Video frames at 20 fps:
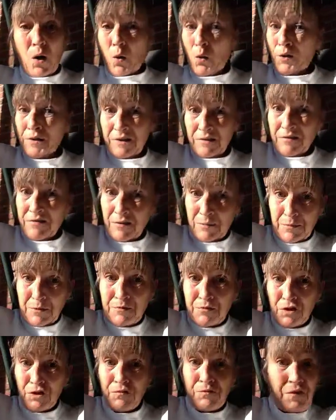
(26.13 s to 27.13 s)
Or did some
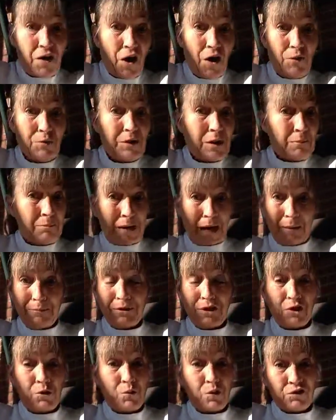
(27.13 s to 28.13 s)
of you vote and
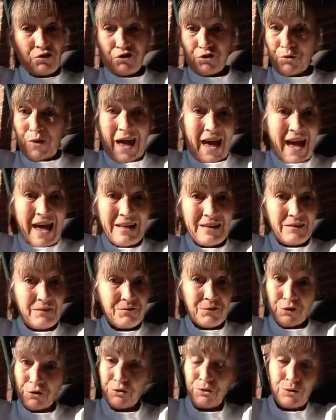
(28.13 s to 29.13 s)
maybe you wish you
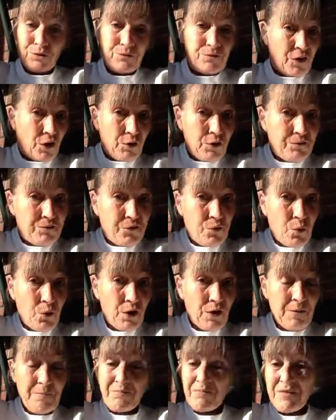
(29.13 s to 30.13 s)
hadn't for who you voted
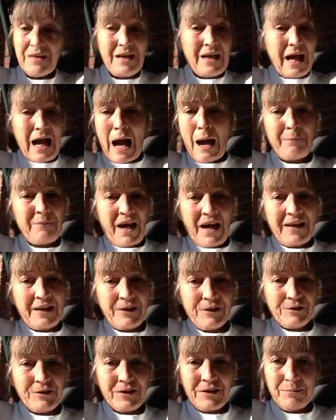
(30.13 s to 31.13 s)
for? I'm not
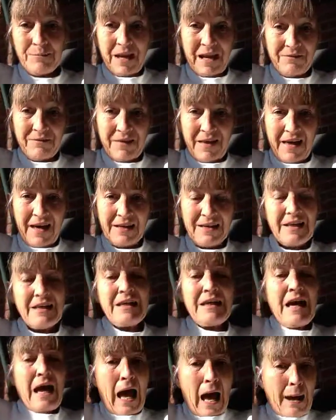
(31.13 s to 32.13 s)
here to debate that.
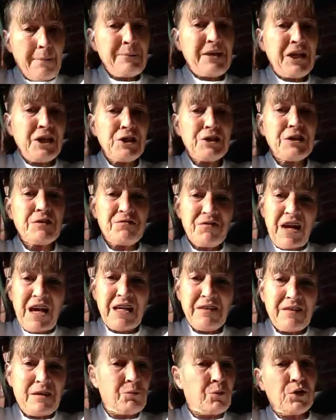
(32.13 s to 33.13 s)
I'm here to
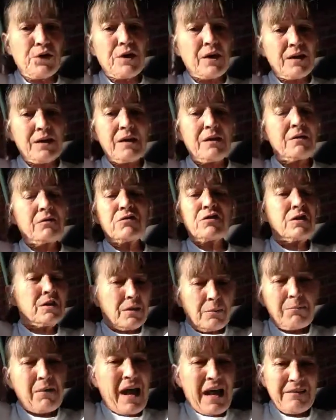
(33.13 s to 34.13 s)
debate that
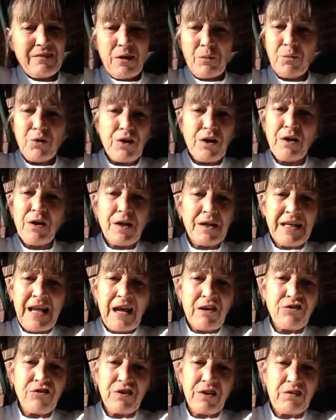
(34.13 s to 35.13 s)
we are a
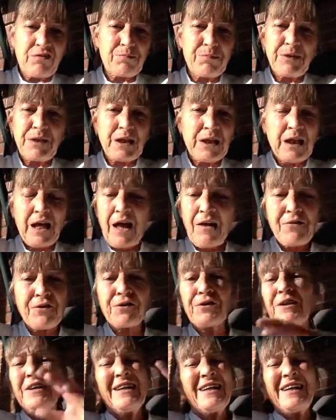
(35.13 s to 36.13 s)
nation that's been
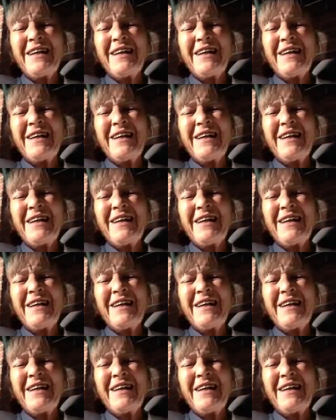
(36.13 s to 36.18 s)
together.